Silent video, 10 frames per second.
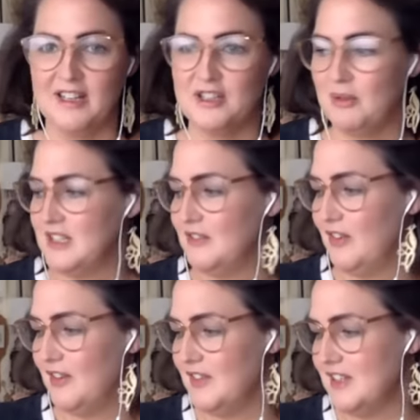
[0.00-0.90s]
like
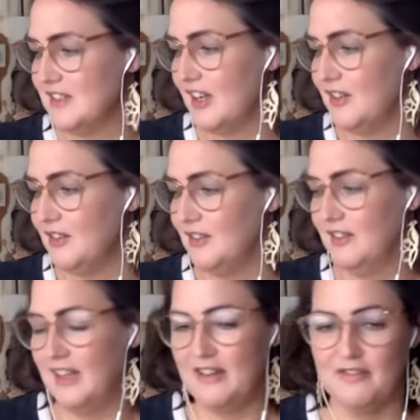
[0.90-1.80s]
25 years ago,
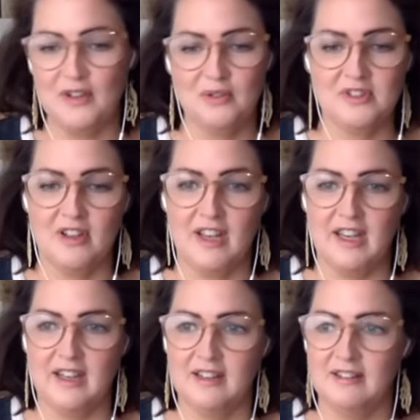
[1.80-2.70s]
it feels
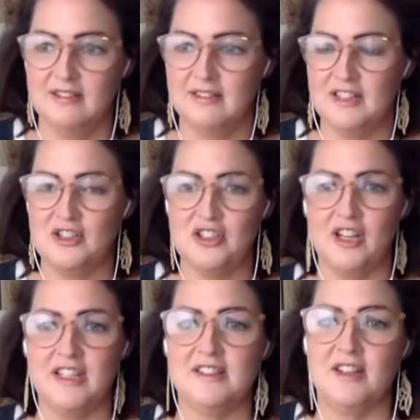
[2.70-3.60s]
like this
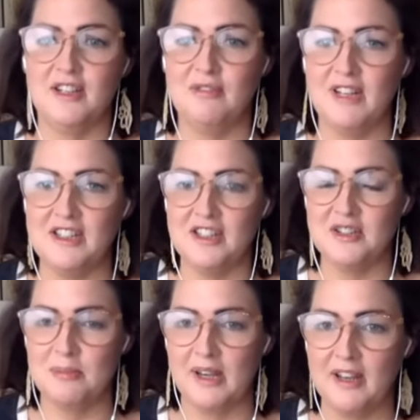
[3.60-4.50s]
journey's only really
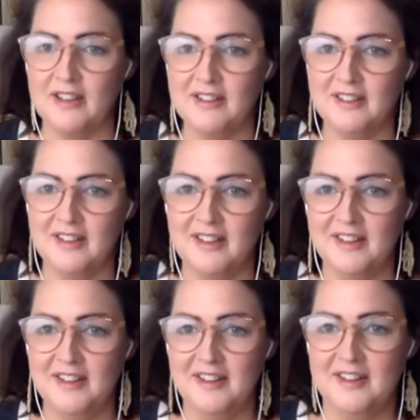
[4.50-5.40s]
just begun,
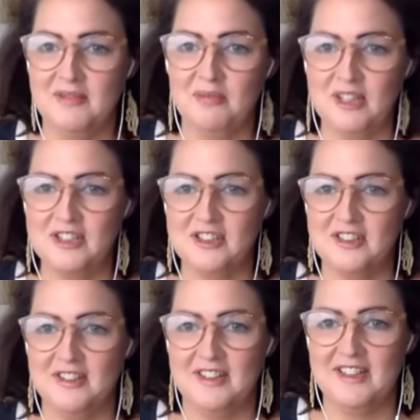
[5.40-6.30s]
yeah. which
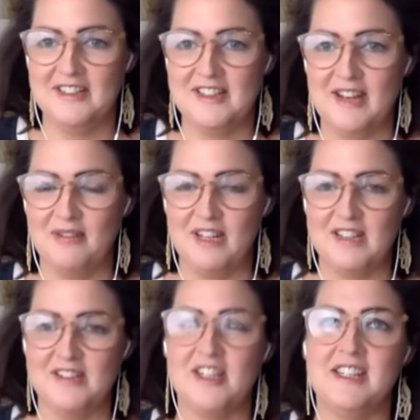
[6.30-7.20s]
is now really
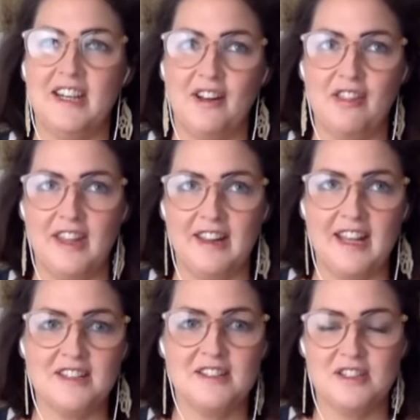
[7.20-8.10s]
exciting. And I think
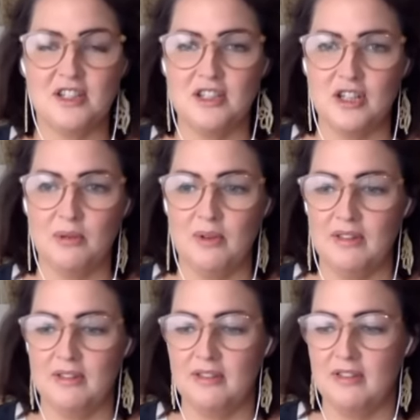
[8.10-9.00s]
that's to do
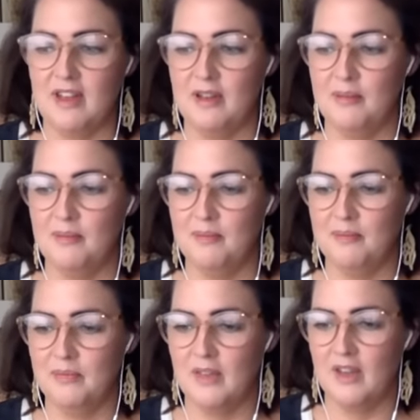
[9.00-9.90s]
with um,
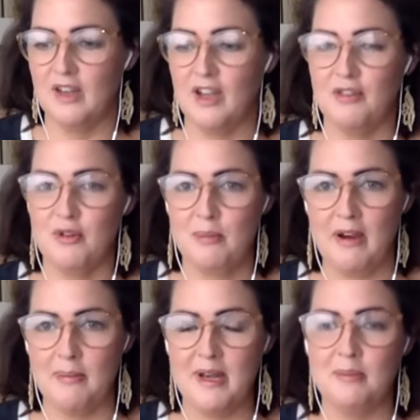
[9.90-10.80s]
going through
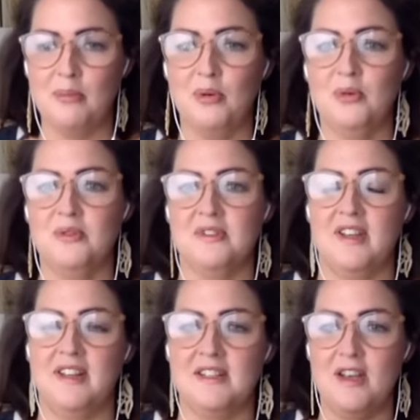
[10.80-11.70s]
perimenopause
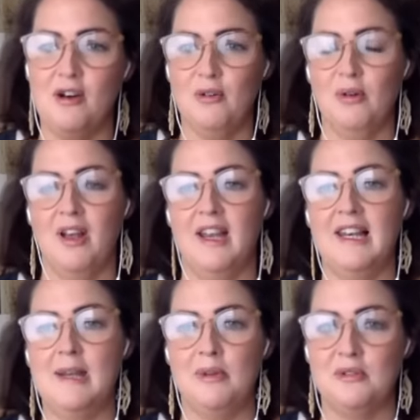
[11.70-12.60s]
and this whole like
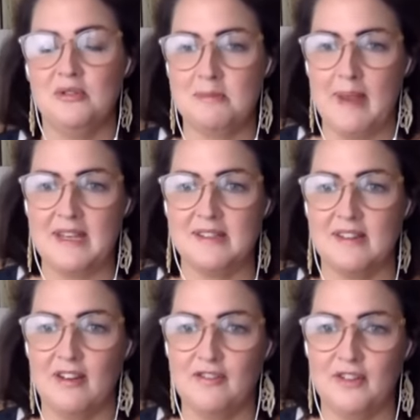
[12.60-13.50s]
liminal space
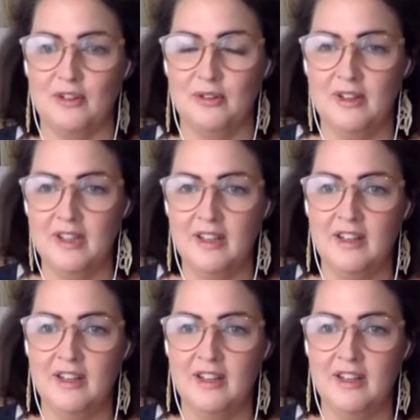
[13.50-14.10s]
that I feel